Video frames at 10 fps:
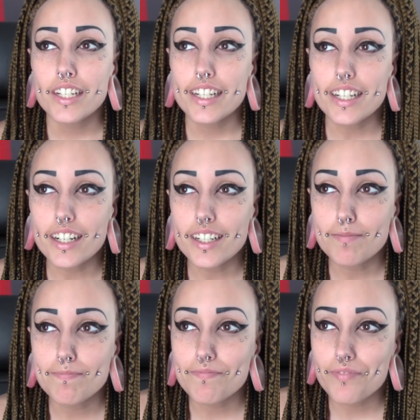
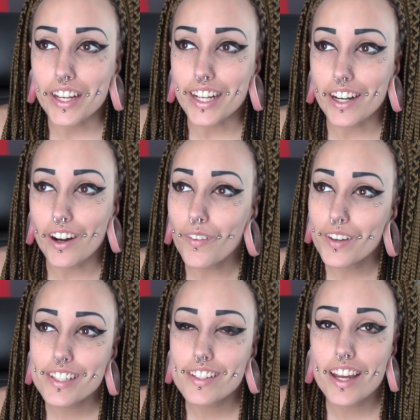Like I
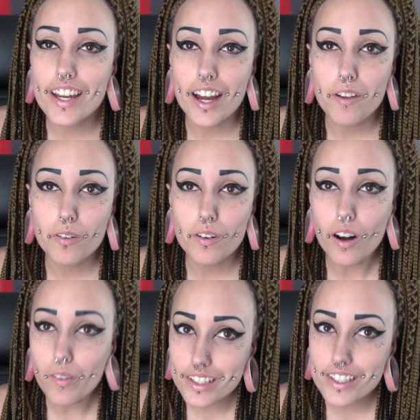always say, I will
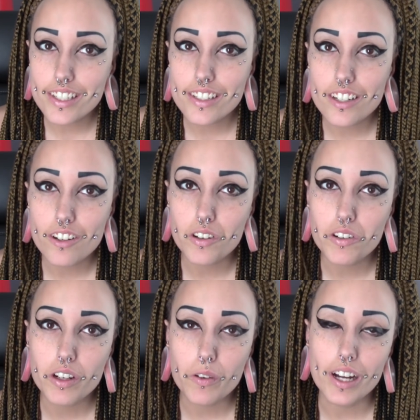always get to your
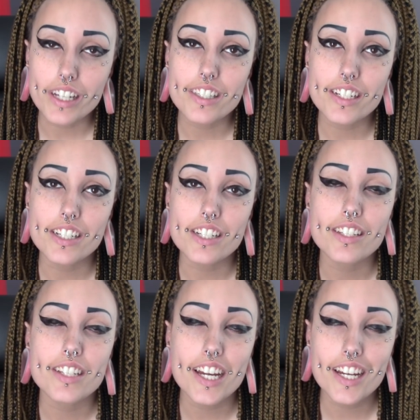request. It
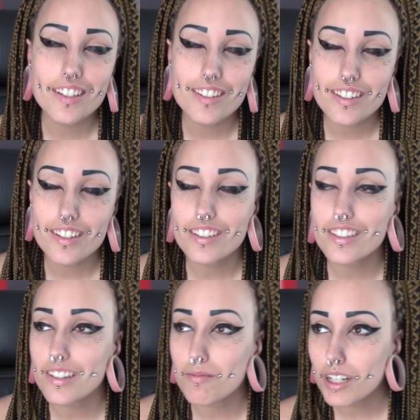just takes
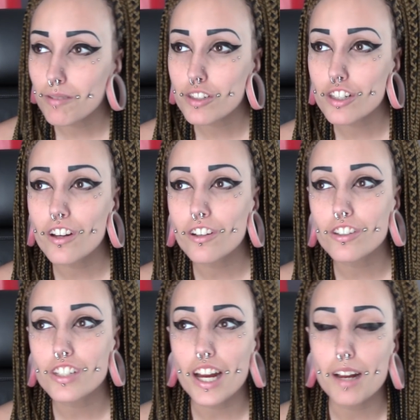sometimes longer
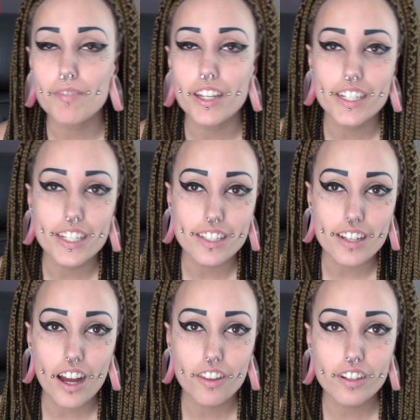time than it does
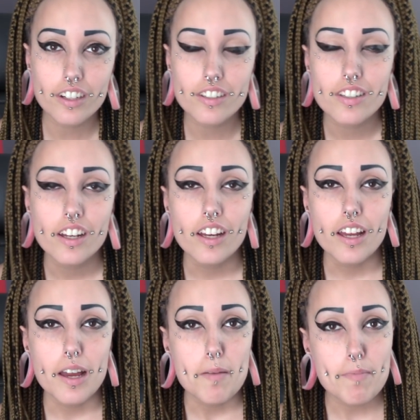others,
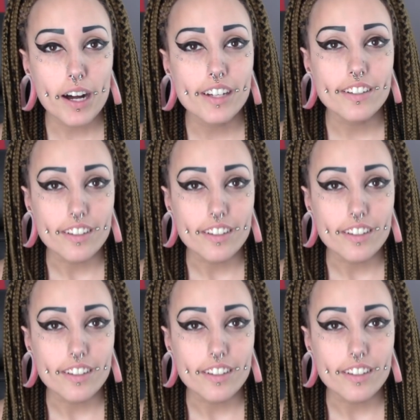but